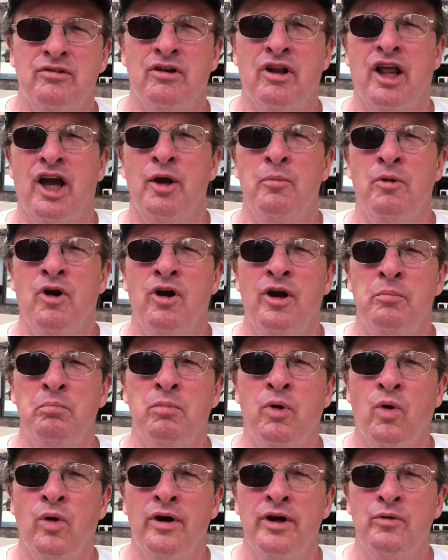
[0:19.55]
climb
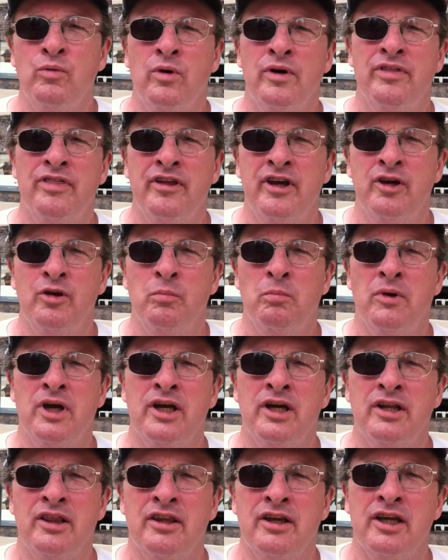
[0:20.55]
on board with them
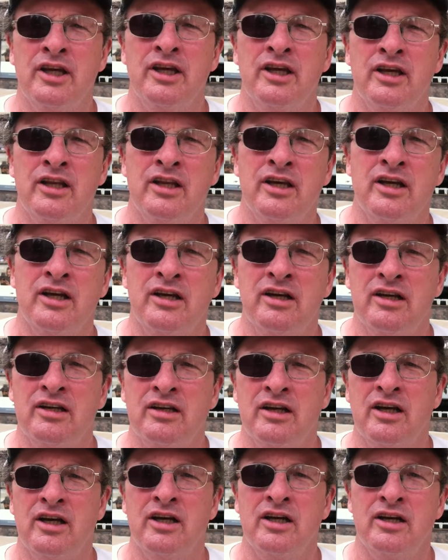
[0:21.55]
and thinking
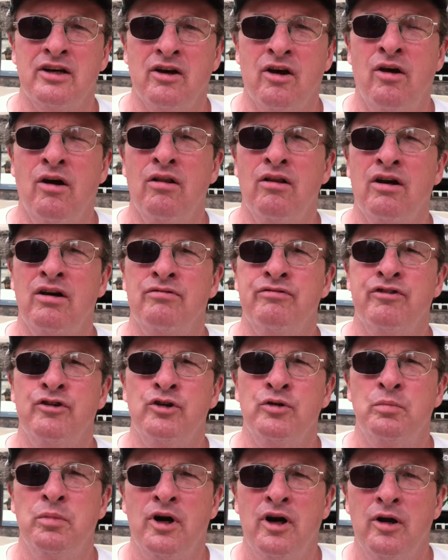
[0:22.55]
that all our
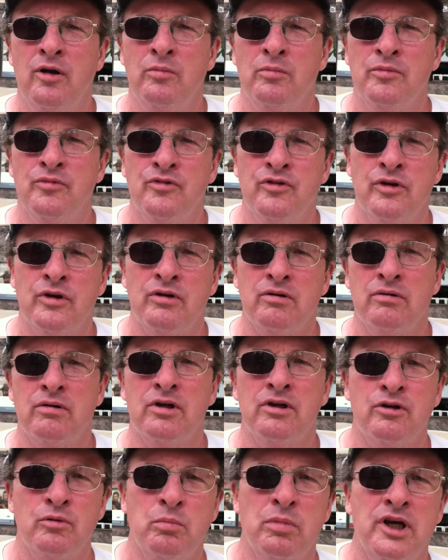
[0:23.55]
food problems are
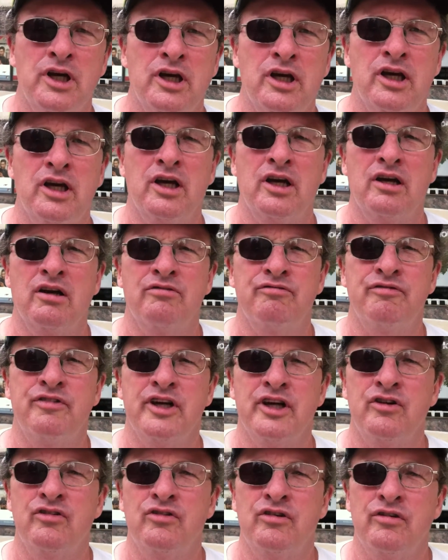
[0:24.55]
going to be
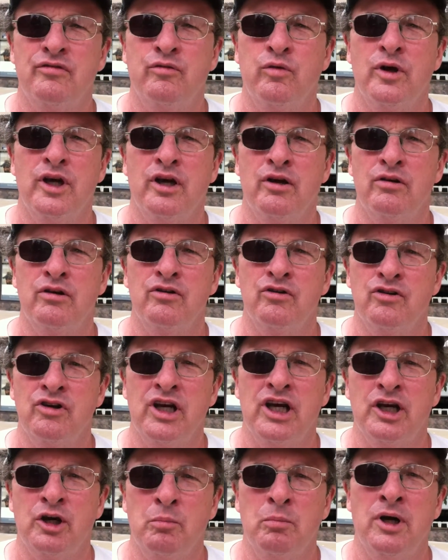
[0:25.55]
fixed if we go to
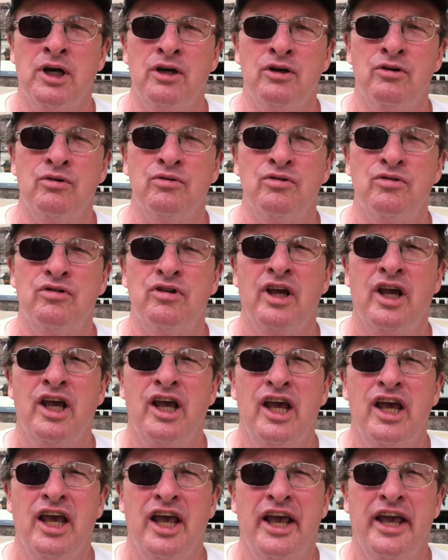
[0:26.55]
GMOs.
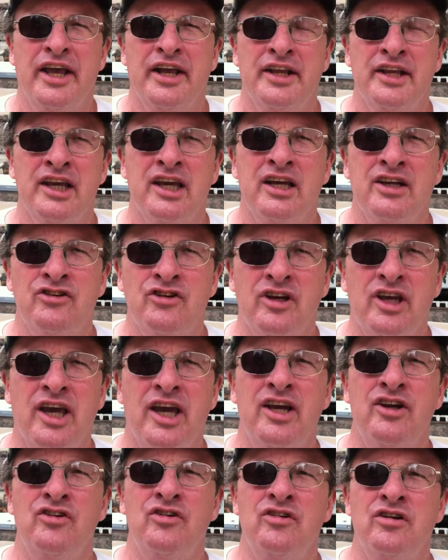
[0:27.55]
And the
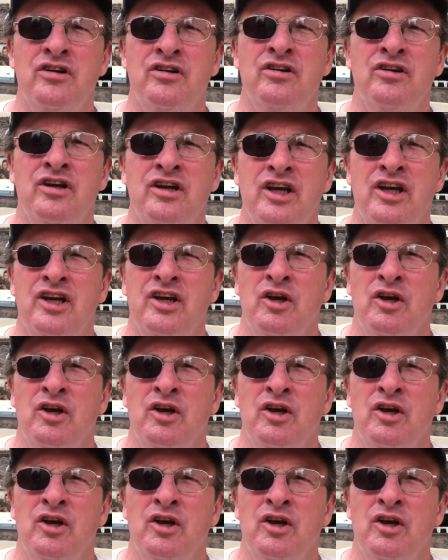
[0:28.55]
education